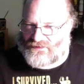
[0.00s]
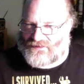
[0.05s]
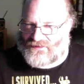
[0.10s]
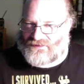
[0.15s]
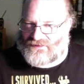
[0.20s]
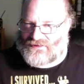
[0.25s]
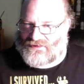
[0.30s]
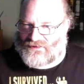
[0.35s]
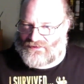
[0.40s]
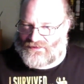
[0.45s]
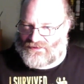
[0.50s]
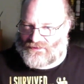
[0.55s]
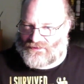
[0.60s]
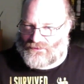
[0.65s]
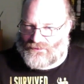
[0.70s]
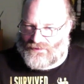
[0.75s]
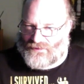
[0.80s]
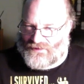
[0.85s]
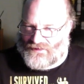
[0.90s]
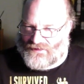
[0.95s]
on here in a
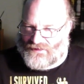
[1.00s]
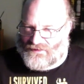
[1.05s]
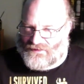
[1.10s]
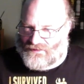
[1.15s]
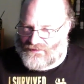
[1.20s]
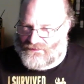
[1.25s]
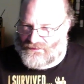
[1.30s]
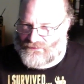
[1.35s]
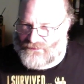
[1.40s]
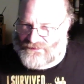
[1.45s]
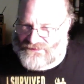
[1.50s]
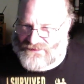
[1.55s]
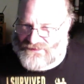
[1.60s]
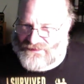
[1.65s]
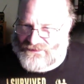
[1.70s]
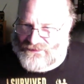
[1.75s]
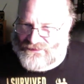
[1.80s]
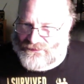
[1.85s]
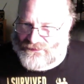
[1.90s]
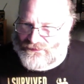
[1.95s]
while. What's
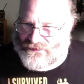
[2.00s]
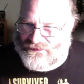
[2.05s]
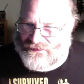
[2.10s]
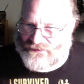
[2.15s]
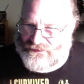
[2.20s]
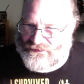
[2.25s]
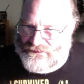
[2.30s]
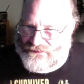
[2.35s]
he doing?